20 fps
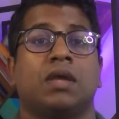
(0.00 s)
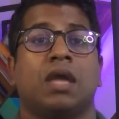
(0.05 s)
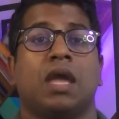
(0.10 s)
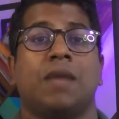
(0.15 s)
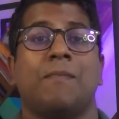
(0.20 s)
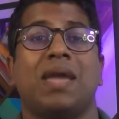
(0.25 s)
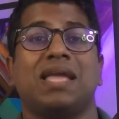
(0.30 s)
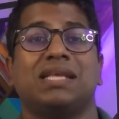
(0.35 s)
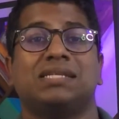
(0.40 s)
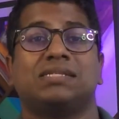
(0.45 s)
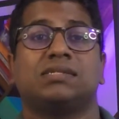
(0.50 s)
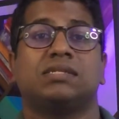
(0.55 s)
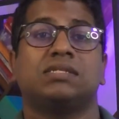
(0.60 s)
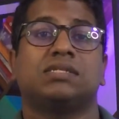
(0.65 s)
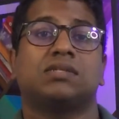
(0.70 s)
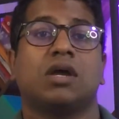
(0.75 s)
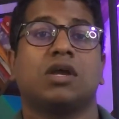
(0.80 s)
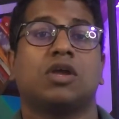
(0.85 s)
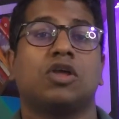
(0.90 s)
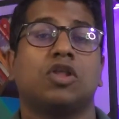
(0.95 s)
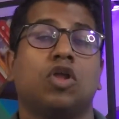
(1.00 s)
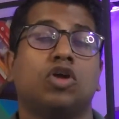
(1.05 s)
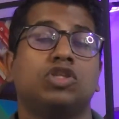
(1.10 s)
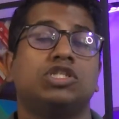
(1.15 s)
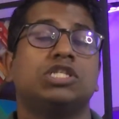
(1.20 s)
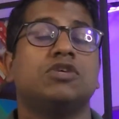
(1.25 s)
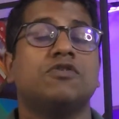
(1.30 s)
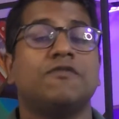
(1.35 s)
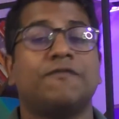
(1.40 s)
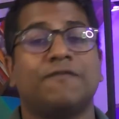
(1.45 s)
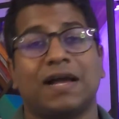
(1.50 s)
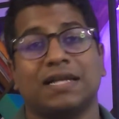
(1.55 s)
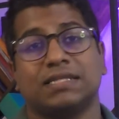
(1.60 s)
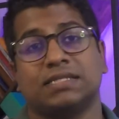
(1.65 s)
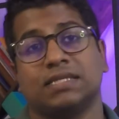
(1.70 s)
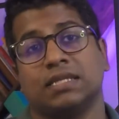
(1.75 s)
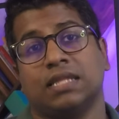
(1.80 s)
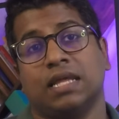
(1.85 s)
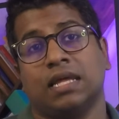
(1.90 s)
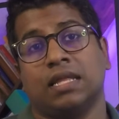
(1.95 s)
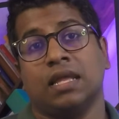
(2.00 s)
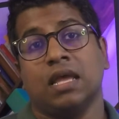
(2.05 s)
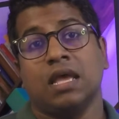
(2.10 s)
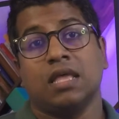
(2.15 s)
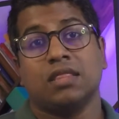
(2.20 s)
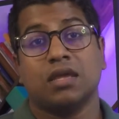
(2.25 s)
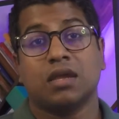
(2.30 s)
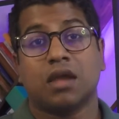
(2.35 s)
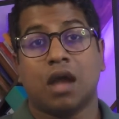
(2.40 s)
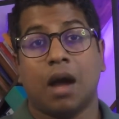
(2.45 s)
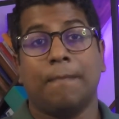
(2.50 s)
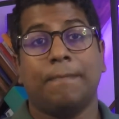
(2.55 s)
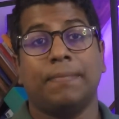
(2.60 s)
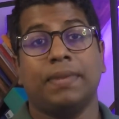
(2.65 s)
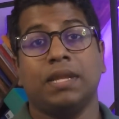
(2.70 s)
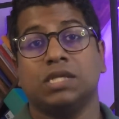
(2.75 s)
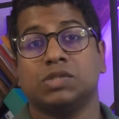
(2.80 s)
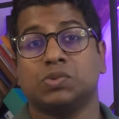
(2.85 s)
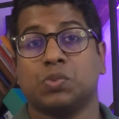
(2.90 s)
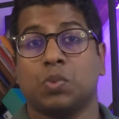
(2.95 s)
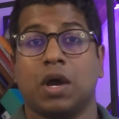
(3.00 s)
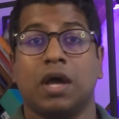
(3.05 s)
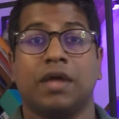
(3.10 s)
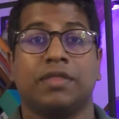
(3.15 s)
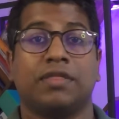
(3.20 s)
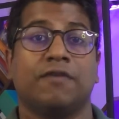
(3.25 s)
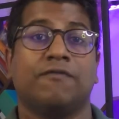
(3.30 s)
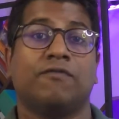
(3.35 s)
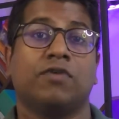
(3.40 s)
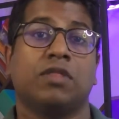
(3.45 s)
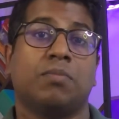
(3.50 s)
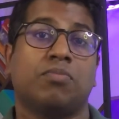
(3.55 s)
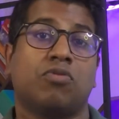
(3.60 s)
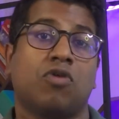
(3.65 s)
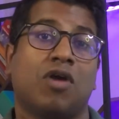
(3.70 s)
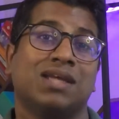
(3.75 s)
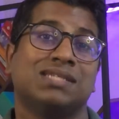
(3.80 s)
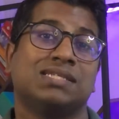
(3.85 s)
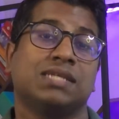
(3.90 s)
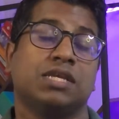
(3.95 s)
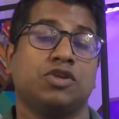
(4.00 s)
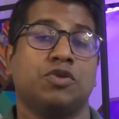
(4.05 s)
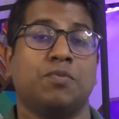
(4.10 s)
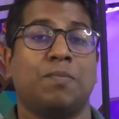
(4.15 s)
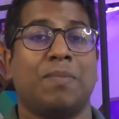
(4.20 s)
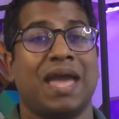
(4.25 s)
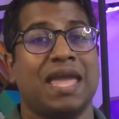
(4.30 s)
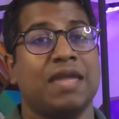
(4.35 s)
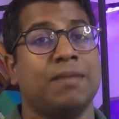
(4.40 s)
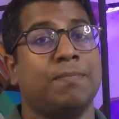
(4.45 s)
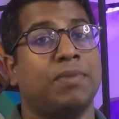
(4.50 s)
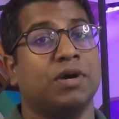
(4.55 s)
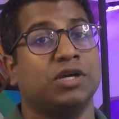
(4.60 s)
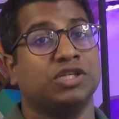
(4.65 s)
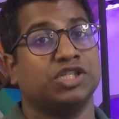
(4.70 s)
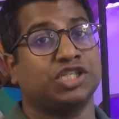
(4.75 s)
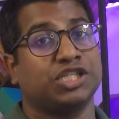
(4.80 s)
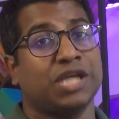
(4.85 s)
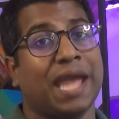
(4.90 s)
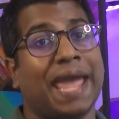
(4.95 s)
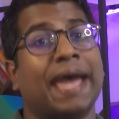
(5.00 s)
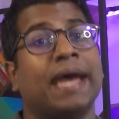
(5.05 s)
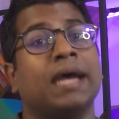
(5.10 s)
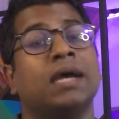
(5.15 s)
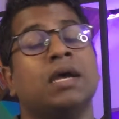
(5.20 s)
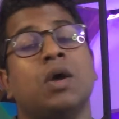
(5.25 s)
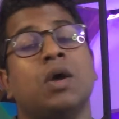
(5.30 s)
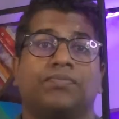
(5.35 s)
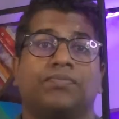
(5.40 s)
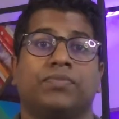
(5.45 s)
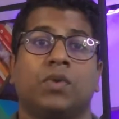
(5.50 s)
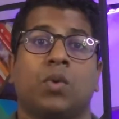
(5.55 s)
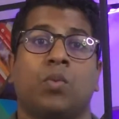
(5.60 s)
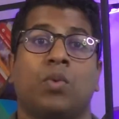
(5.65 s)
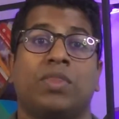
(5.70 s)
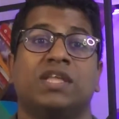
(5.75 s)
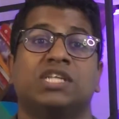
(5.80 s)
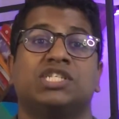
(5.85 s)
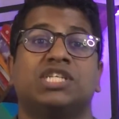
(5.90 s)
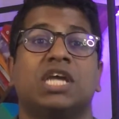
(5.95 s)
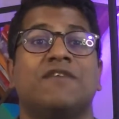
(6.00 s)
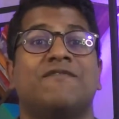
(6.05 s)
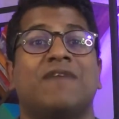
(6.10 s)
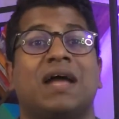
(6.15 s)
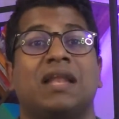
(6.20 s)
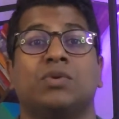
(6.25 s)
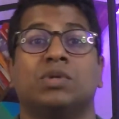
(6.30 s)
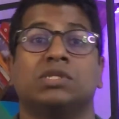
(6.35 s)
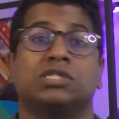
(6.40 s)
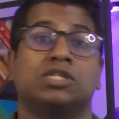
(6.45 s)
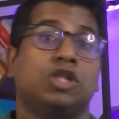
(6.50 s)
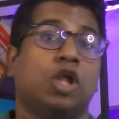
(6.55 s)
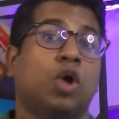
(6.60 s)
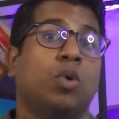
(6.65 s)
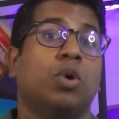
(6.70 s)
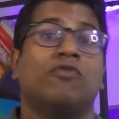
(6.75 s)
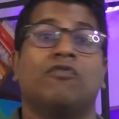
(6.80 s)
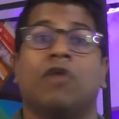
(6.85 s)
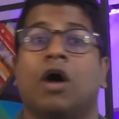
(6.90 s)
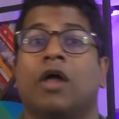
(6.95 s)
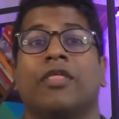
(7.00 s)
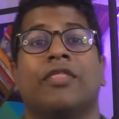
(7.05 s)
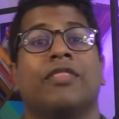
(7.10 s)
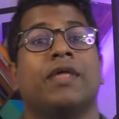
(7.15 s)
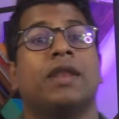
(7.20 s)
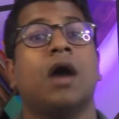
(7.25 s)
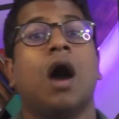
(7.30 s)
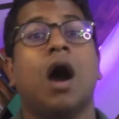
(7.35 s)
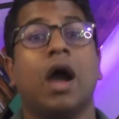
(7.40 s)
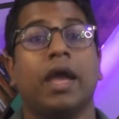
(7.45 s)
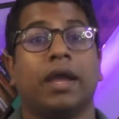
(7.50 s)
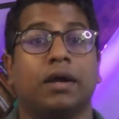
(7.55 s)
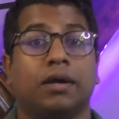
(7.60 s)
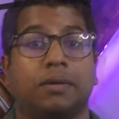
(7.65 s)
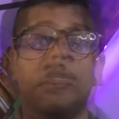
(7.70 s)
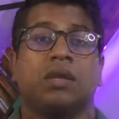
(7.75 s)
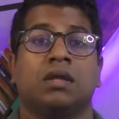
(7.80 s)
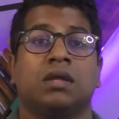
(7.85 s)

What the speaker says: It makes the psychological factor that the company is worth it for the price that you pay per share, when the share value is lower rather than higher.